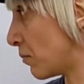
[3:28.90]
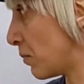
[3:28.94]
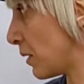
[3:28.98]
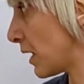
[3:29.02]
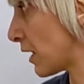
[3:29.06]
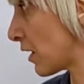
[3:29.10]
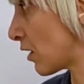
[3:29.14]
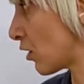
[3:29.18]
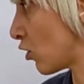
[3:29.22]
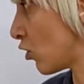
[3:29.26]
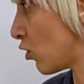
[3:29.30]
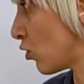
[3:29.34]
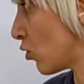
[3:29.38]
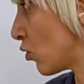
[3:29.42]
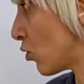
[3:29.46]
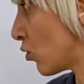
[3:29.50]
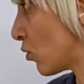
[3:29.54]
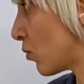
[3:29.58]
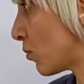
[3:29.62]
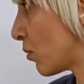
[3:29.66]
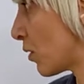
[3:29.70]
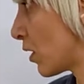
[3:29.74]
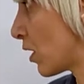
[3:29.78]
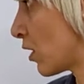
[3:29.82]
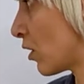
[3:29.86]
a big
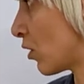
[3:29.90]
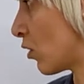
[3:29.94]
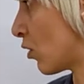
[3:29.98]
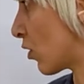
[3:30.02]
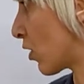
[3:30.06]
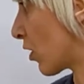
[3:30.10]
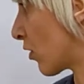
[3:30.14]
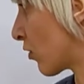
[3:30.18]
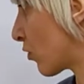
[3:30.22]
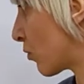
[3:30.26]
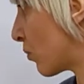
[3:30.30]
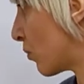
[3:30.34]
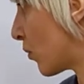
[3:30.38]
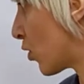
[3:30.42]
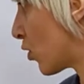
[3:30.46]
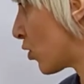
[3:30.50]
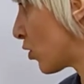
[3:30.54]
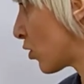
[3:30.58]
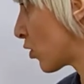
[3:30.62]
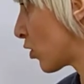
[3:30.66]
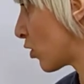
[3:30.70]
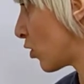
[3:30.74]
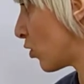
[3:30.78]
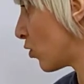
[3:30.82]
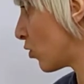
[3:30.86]
cube or a
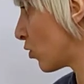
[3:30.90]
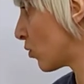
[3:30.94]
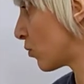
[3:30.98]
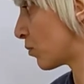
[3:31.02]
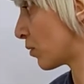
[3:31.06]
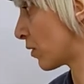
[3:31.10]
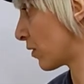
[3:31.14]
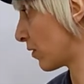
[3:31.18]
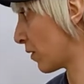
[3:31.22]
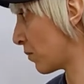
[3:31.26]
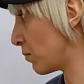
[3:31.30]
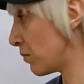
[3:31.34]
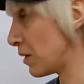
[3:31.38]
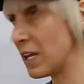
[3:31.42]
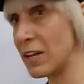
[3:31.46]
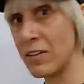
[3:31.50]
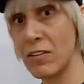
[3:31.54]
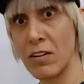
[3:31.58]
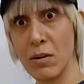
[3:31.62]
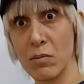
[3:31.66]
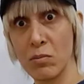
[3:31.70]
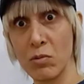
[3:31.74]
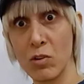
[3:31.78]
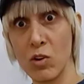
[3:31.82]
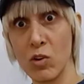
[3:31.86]
small cube, the
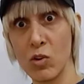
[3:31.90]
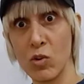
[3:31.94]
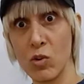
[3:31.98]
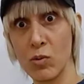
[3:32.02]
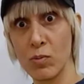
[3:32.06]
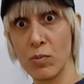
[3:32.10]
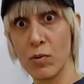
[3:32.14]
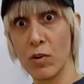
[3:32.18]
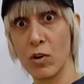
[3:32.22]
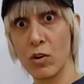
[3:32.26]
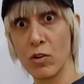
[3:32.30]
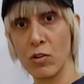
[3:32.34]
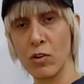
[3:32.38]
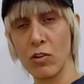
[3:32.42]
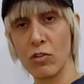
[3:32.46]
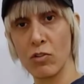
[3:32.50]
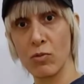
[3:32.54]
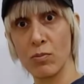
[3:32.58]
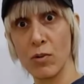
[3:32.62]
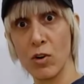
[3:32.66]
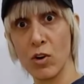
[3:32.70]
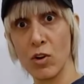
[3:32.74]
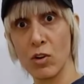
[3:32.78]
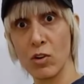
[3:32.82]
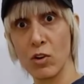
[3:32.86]
medium cube or the
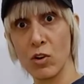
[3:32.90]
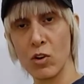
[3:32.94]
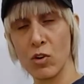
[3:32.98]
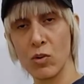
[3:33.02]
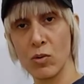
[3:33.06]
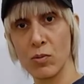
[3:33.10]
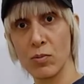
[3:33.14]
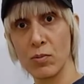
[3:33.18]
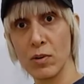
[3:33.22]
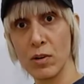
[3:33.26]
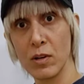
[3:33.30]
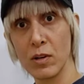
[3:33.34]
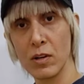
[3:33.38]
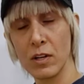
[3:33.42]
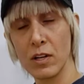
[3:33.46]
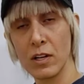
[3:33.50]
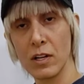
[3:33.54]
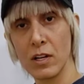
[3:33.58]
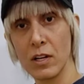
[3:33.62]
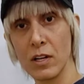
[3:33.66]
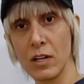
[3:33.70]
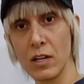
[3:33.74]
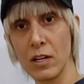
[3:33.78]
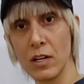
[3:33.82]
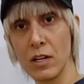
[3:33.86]
small cube?
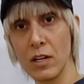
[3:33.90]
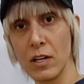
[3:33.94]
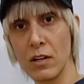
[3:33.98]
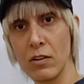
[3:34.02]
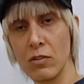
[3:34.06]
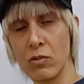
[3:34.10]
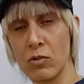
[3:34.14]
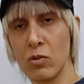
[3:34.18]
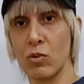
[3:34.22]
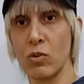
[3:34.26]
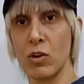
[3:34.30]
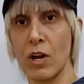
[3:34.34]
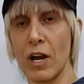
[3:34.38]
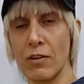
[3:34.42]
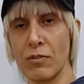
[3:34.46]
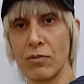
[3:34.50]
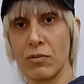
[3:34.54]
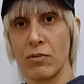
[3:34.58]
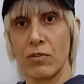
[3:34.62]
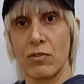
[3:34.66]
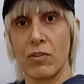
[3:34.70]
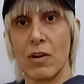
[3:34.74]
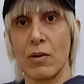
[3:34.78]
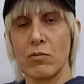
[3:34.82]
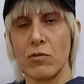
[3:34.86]
So you have
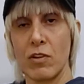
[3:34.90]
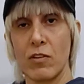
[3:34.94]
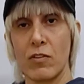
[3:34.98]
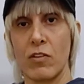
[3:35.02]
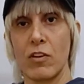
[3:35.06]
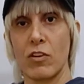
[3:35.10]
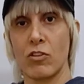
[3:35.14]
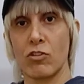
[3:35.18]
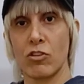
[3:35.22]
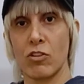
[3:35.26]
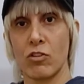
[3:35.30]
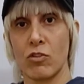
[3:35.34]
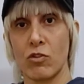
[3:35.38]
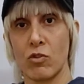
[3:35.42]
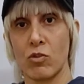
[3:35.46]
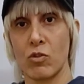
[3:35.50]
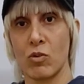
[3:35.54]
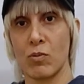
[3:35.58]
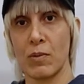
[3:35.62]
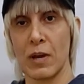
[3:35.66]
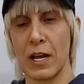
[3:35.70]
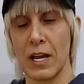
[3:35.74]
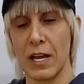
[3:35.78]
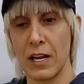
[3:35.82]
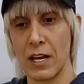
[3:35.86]
some decisions to
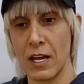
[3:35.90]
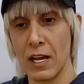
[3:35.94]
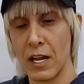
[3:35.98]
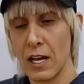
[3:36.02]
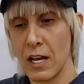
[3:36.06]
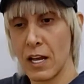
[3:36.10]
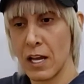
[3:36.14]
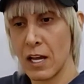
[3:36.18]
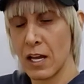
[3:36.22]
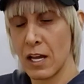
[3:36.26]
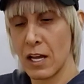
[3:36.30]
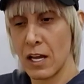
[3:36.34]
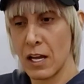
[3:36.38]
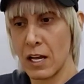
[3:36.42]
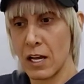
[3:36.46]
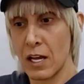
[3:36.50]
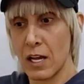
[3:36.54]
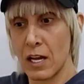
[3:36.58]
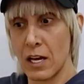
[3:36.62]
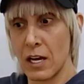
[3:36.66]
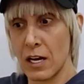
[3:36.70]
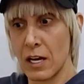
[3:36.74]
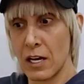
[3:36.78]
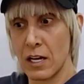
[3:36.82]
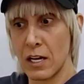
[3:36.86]
make.
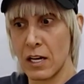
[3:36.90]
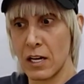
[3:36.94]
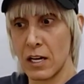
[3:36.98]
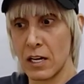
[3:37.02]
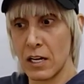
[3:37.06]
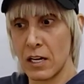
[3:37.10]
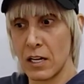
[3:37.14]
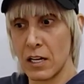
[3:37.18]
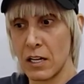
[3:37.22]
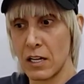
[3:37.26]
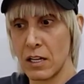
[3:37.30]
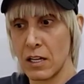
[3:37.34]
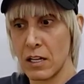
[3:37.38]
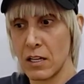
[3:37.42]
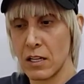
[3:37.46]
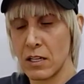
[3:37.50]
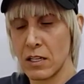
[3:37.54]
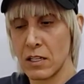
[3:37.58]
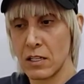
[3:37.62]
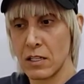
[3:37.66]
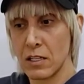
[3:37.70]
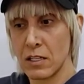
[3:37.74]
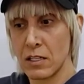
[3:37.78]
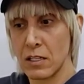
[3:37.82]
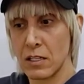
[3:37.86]
Uh,
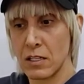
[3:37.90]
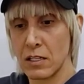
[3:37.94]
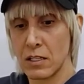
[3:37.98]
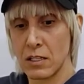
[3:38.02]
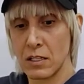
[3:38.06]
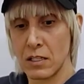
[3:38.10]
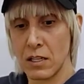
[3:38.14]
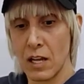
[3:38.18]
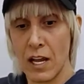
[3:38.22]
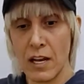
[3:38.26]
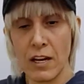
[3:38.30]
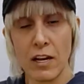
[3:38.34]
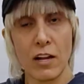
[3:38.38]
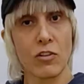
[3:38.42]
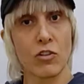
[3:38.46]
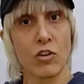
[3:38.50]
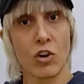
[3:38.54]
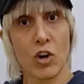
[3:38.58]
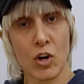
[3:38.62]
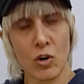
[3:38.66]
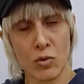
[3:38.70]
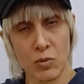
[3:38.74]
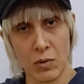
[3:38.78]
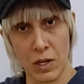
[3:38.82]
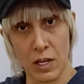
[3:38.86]
any
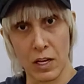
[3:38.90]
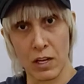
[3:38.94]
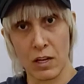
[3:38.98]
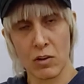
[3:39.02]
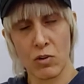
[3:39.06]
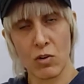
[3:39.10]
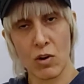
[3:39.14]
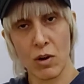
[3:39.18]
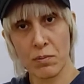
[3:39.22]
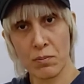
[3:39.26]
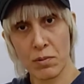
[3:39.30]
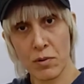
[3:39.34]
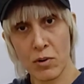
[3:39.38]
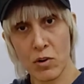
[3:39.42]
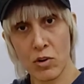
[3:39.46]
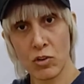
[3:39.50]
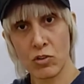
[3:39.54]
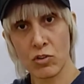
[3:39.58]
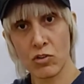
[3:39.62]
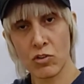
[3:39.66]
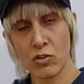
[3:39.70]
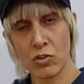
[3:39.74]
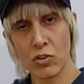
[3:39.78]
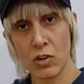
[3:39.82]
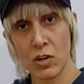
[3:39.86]
drawing you
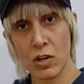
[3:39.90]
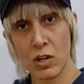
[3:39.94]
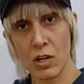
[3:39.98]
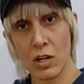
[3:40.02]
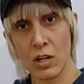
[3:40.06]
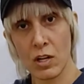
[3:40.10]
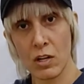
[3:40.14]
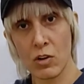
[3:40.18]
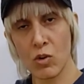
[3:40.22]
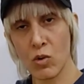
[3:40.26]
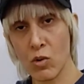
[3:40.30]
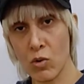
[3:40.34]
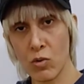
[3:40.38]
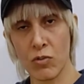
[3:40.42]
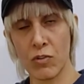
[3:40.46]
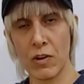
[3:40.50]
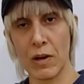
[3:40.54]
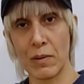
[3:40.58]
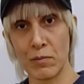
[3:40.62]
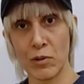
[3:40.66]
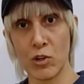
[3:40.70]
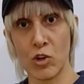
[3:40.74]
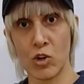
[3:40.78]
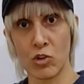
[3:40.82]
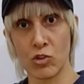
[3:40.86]
approach, use
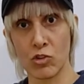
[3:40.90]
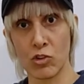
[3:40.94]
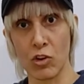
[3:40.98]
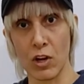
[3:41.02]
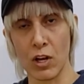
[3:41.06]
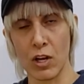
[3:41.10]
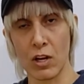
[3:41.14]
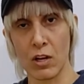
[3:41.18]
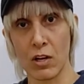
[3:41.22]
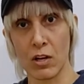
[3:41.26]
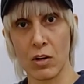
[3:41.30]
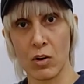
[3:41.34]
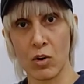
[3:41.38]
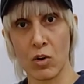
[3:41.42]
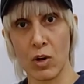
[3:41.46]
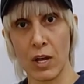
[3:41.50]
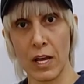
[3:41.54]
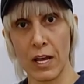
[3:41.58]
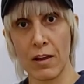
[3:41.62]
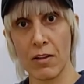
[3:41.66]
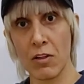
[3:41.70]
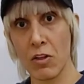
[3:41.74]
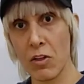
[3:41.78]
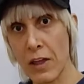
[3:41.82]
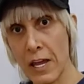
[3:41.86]
some logic,
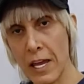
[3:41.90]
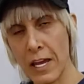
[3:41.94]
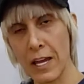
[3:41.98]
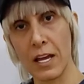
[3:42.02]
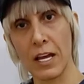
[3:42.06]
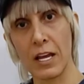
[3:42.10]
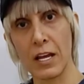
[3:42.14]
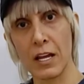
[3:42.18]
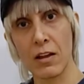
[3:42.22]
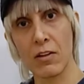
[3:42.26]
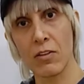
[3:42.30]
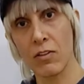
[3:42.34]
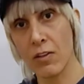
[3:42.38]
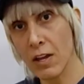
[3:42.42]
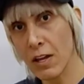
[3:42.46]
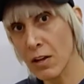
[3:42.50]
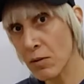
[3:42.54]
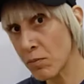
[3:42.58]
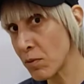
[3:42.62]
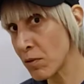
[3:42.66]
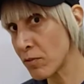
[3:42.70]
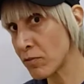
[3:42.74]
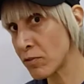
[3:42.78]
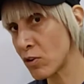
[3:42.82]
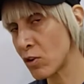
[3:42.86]
okay? Think,
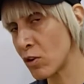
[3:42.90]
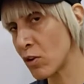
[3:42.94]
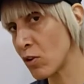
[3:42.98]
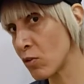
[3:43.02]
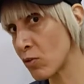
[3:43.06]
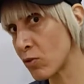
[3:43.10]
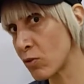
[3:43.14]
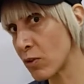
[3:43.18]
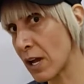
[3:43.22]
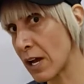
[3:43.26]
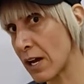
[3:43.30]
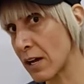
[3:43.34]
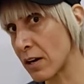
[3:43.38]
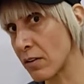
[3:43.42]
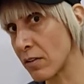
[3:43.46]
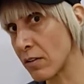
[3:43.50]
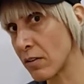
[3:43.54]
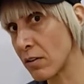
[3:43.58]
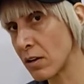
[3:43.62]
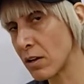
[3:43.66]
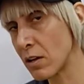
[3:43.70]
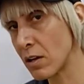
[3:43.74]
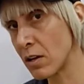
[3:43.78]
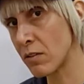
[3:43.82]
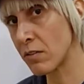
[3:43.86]
think before you start.
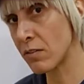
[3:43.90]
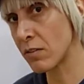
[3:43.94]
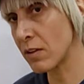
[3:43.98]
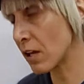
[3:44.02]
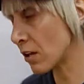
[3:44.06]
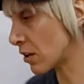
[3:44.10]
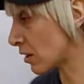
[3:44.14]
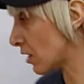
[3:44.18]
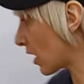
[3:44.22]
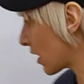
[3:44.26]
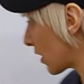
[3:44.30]
It's not